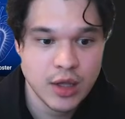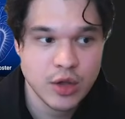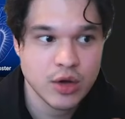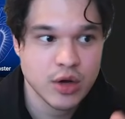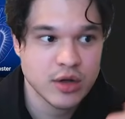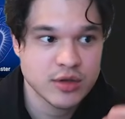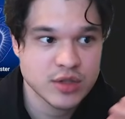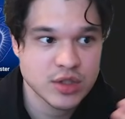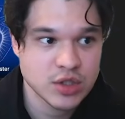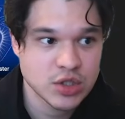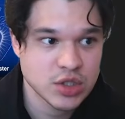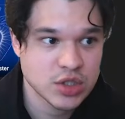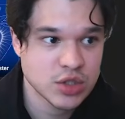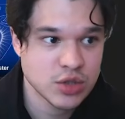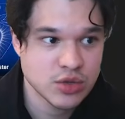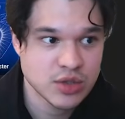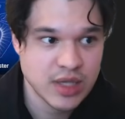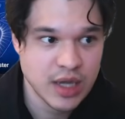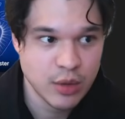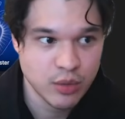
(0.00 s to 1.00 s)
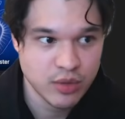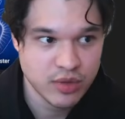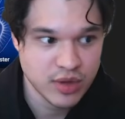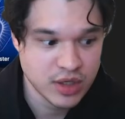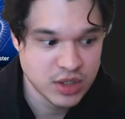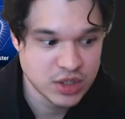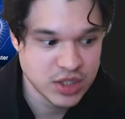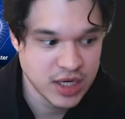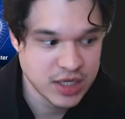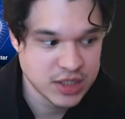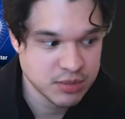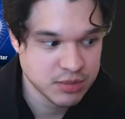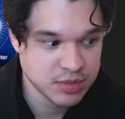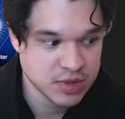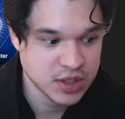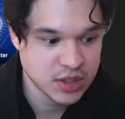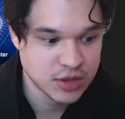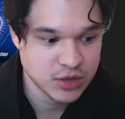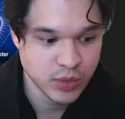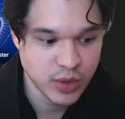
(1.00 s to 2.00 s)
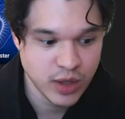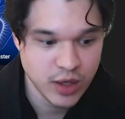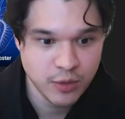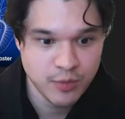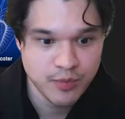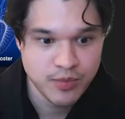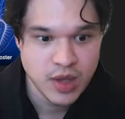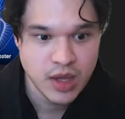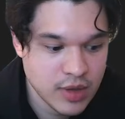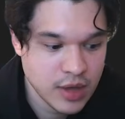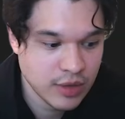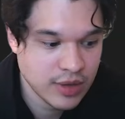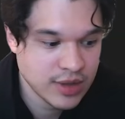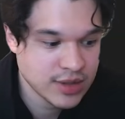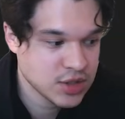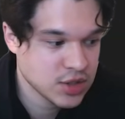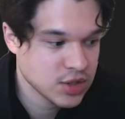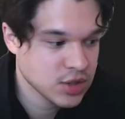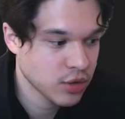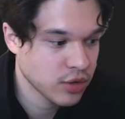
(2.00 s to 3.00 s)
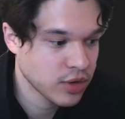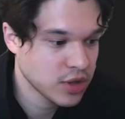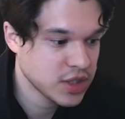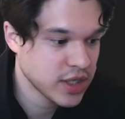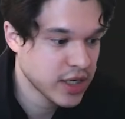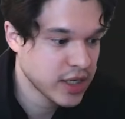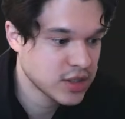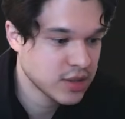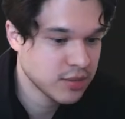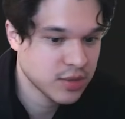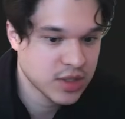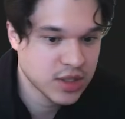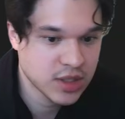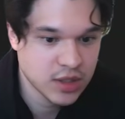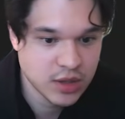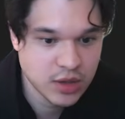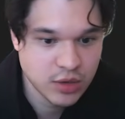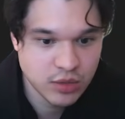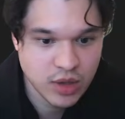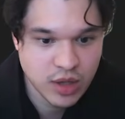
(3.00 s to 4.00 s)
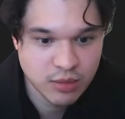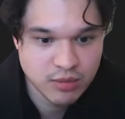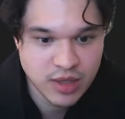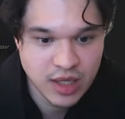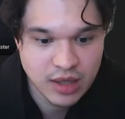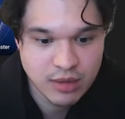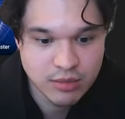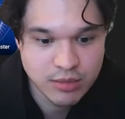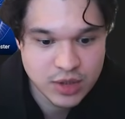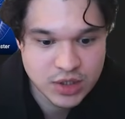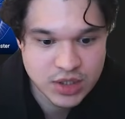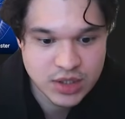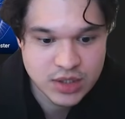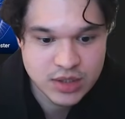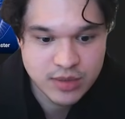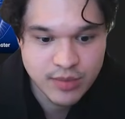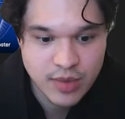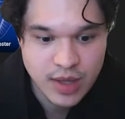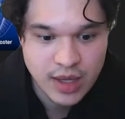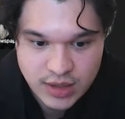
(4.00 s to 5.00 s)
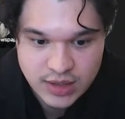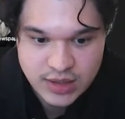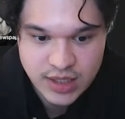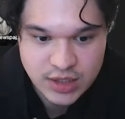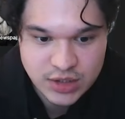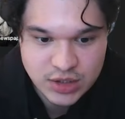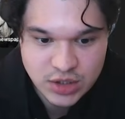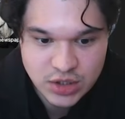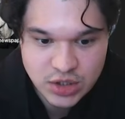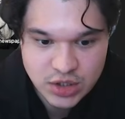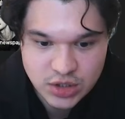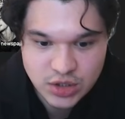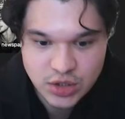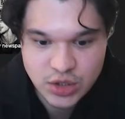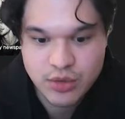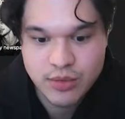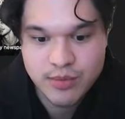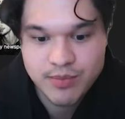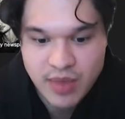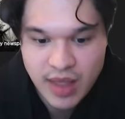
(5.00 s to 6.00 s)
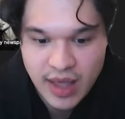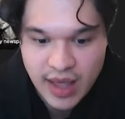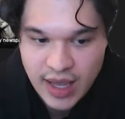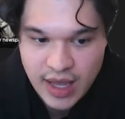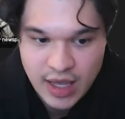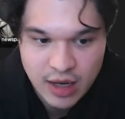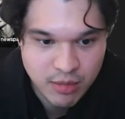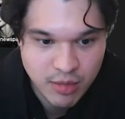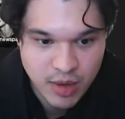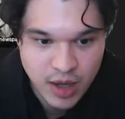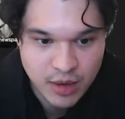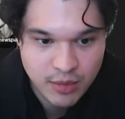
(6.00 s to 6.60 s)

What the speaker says: You can also just use that within ChatGPT as well. Now let's just go to ChatGPT, you come to images. Let's actually just do anime.